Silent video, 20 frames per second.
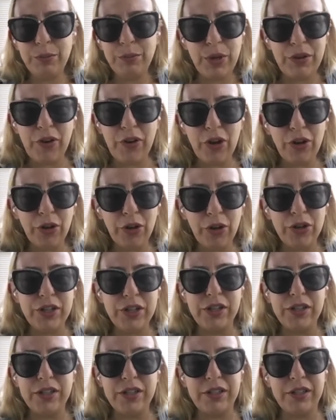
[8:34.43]
we've all
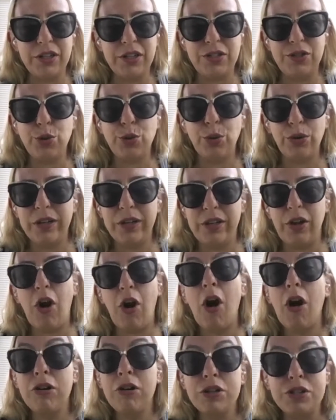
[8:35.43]
heard the
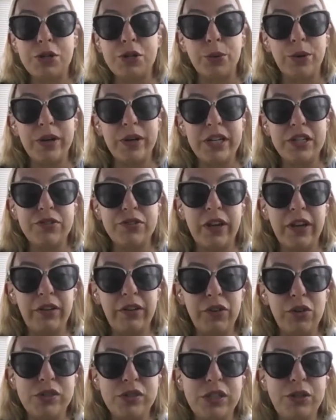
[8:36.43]
horror stories, right,
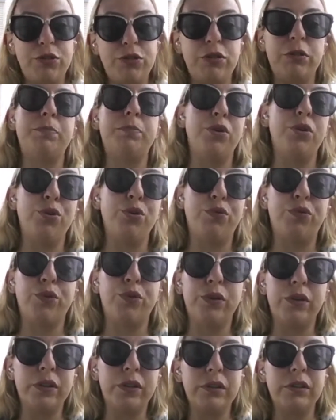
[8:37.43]
of using crypto
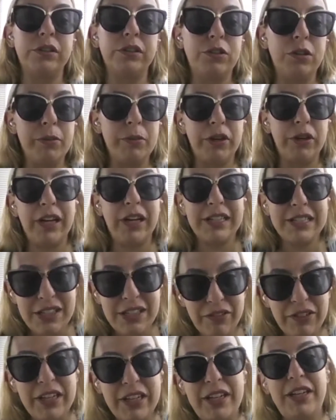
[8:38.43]
for criminal
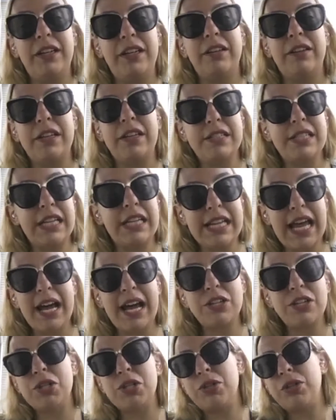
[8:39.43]
activity and things like
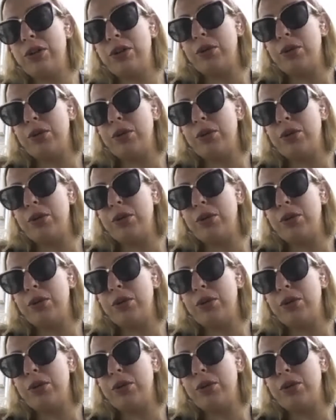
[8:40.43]
that. So